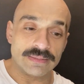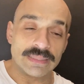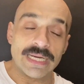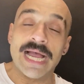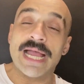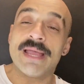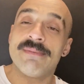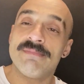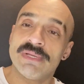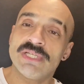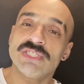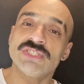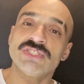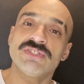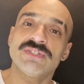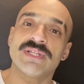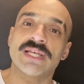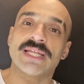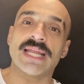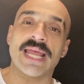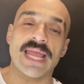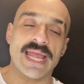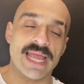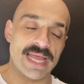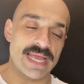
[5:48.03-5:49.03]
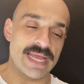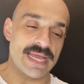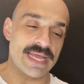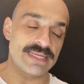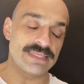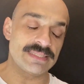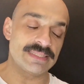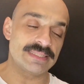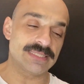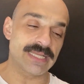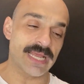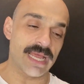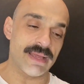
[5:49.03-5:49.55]
I mentioned that I
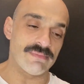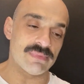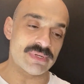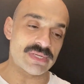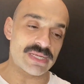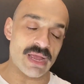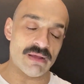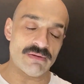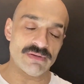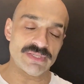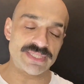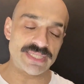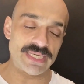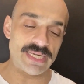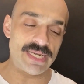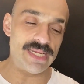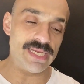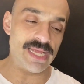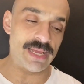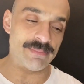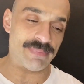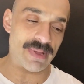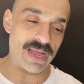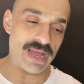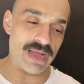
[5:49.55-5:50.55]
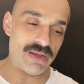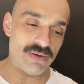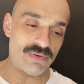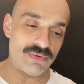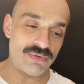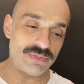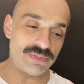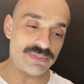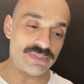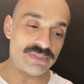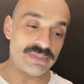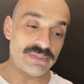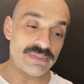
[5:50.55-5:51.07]
had some counseling
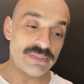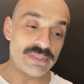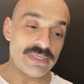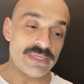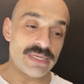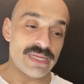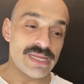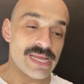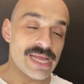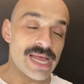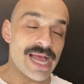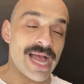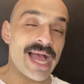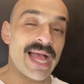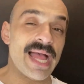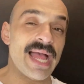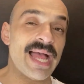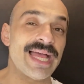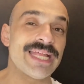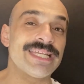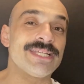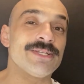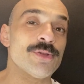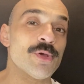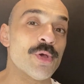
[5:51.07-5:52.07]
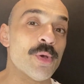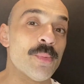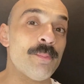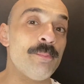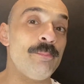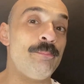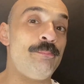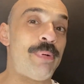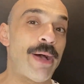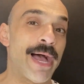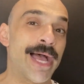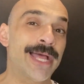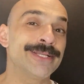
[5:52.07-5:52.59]
about I had
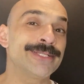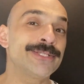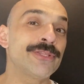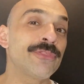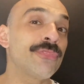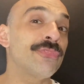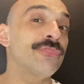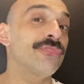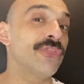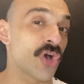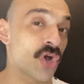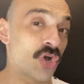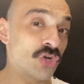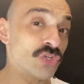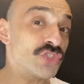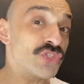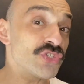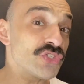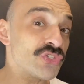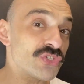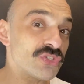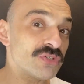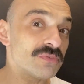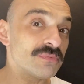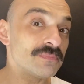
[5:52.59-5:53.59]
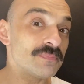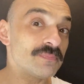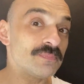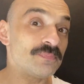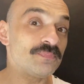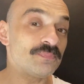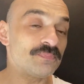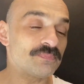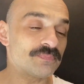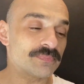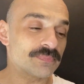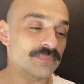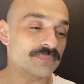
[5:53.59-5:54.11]
bad thoughts.
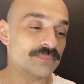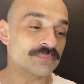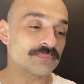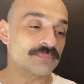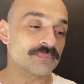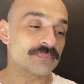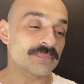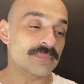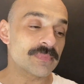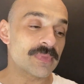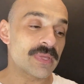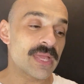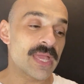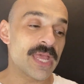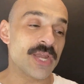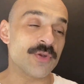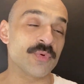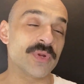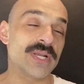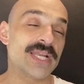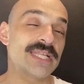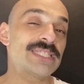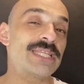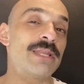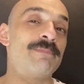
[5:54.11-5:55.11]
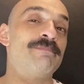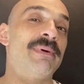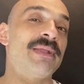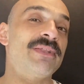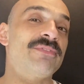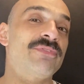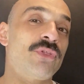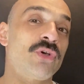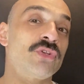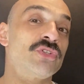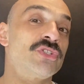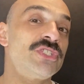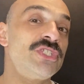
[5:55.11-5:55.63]
And when I said bad
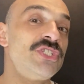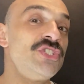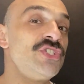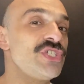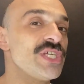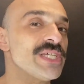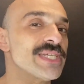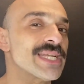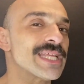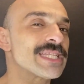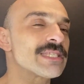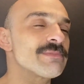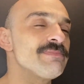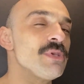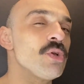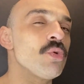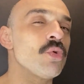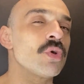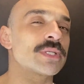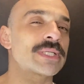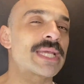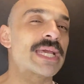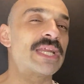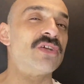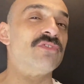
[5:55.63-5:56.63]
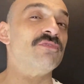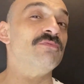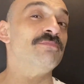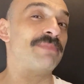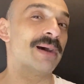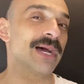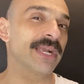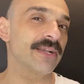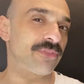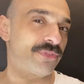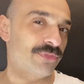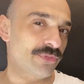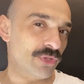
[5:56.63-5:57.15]
thoughts, she asked me what kind of
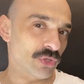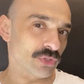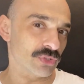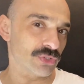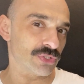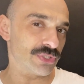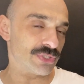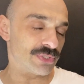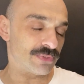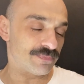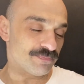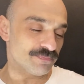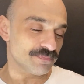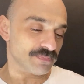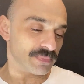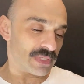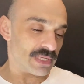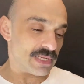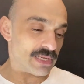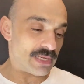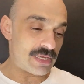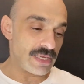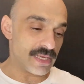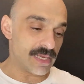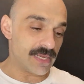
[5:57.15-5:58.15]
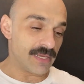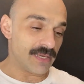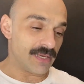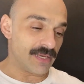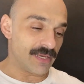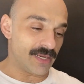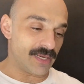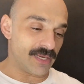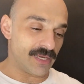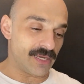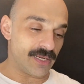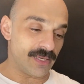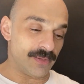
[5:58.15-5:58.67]
bad thoughts.
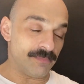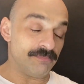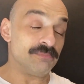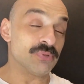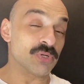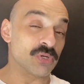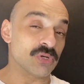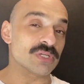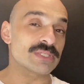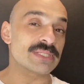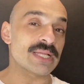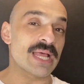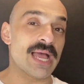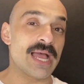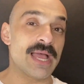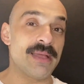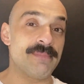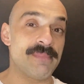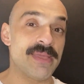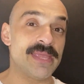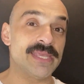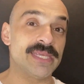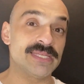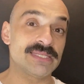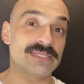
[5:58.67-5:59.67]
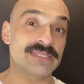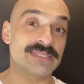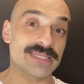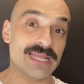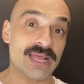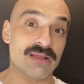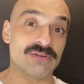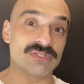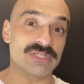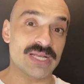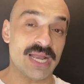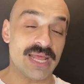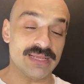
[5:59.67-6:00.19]
Because I make it
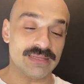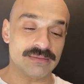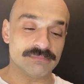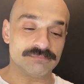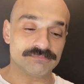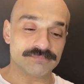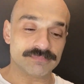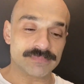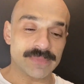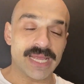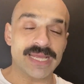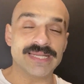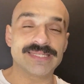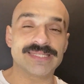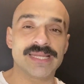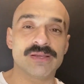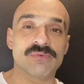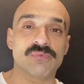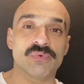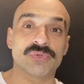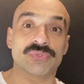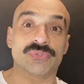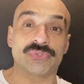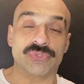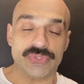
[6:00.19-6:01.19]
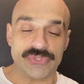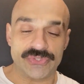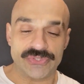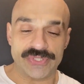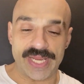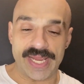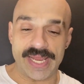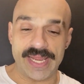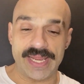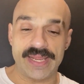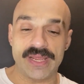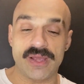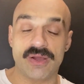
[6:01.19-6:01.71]
sound like I didn't want to
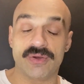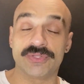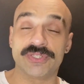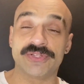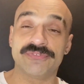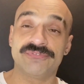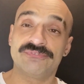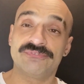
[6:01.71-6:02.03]
say on the